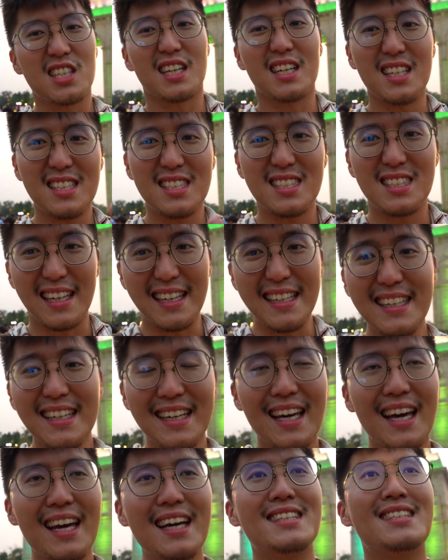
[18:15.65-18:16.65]
It is India
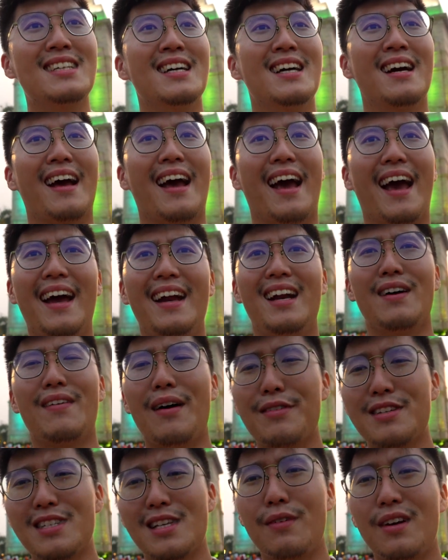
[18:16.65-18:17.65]
Gate. And if I
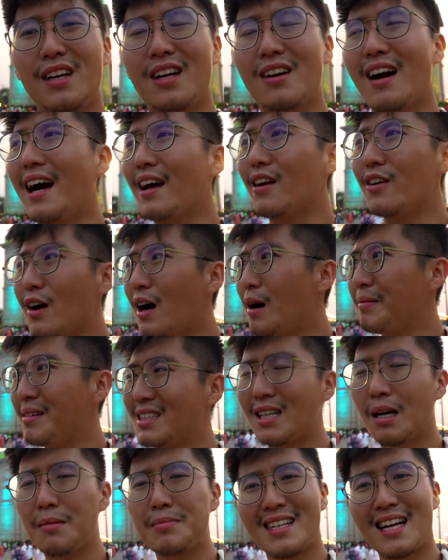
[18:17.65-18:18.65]
was living here, I don't know how many
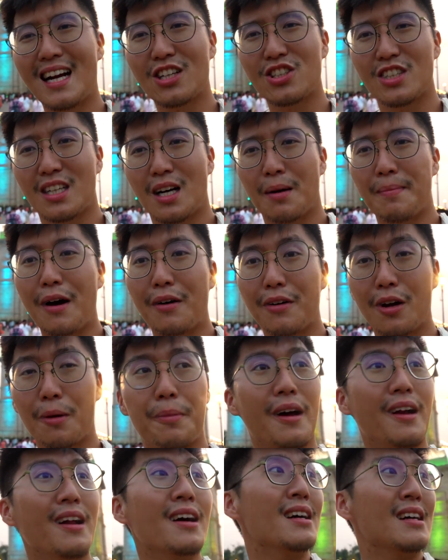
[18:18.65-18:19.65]
times I'd actually come out here,
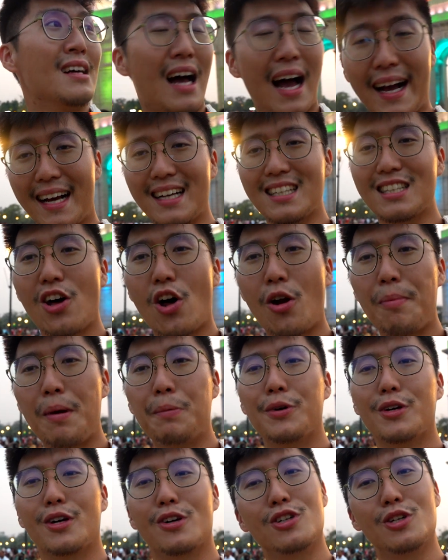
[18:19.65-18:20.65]
but I guess a lot of
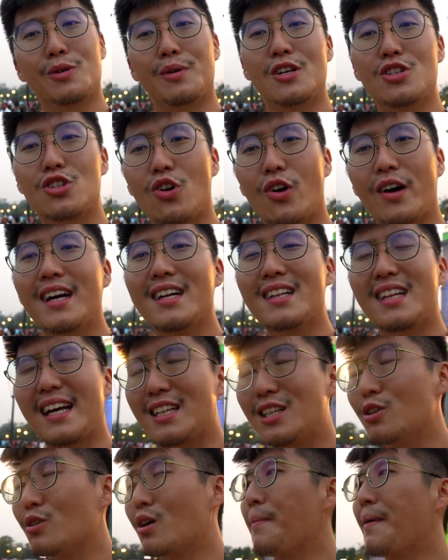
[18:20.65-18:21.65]
people here do enjoy it. They
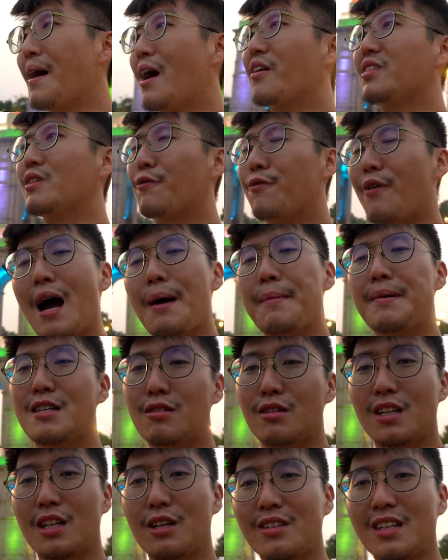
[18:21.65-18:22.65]
do come out, the vibe is
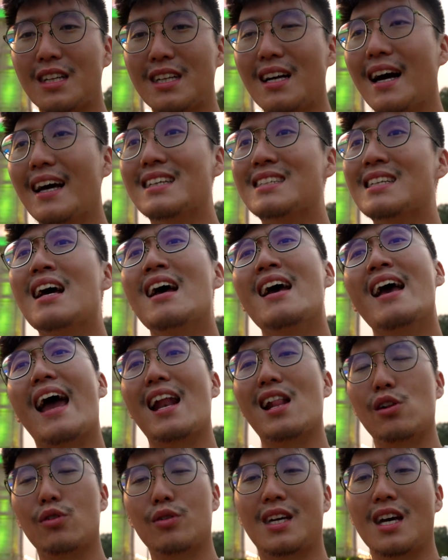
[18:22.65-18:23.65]
really nice, and
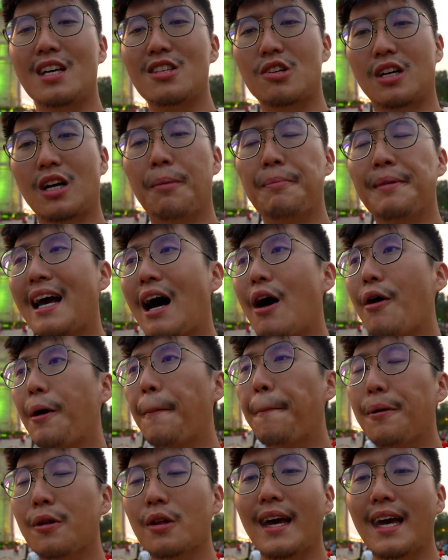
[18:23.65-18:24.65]
little kids are coming out and
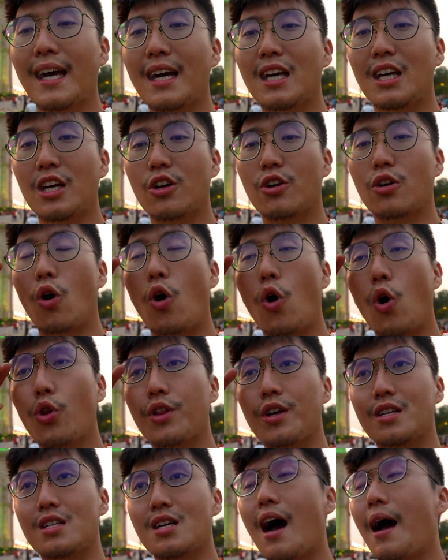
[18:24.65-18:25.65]
playing here all the
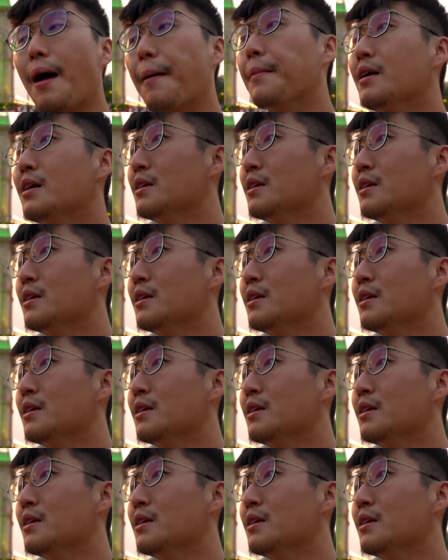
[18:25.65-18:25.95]
time.